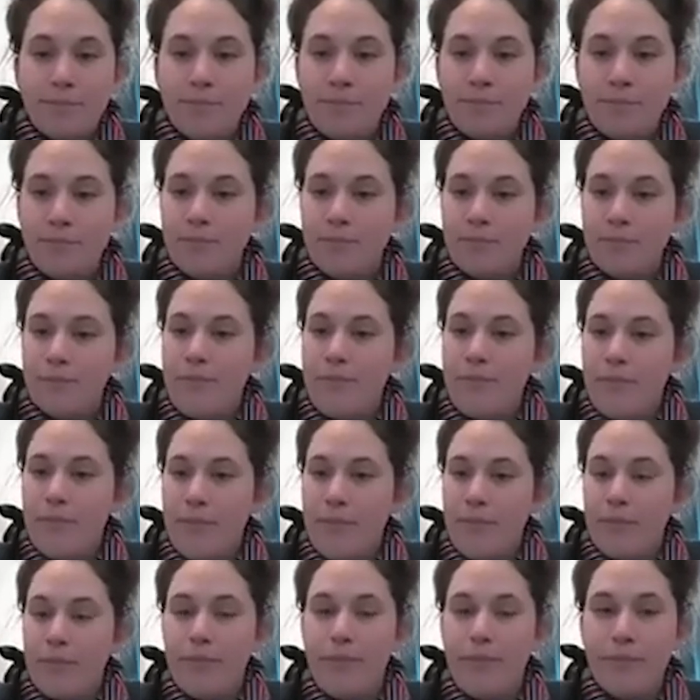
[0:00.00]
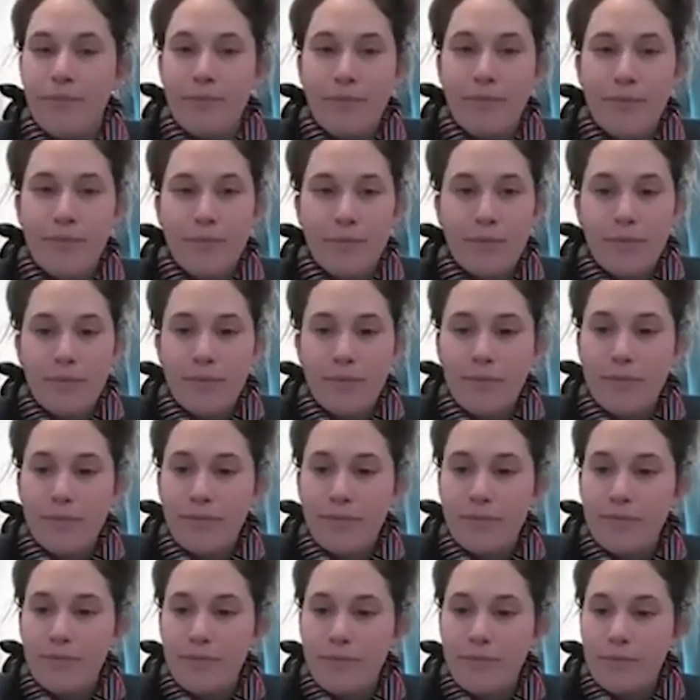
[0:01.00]

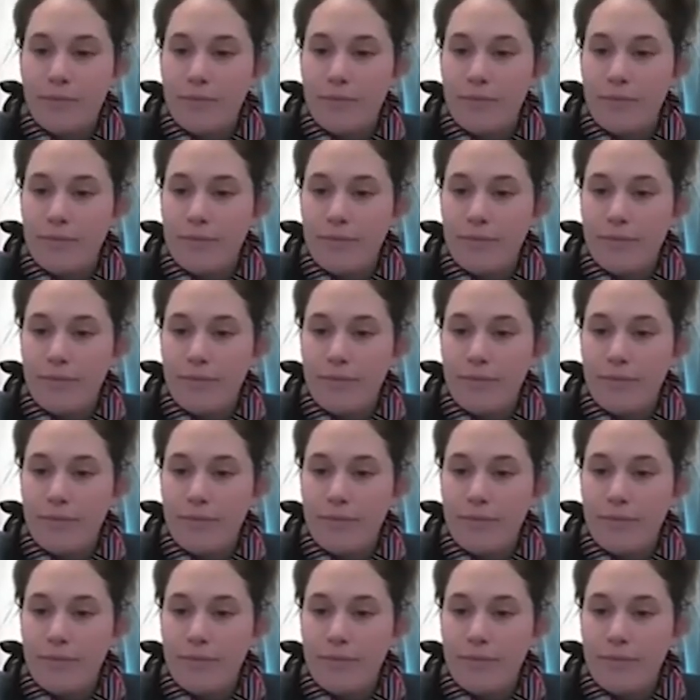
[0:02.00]
(silent)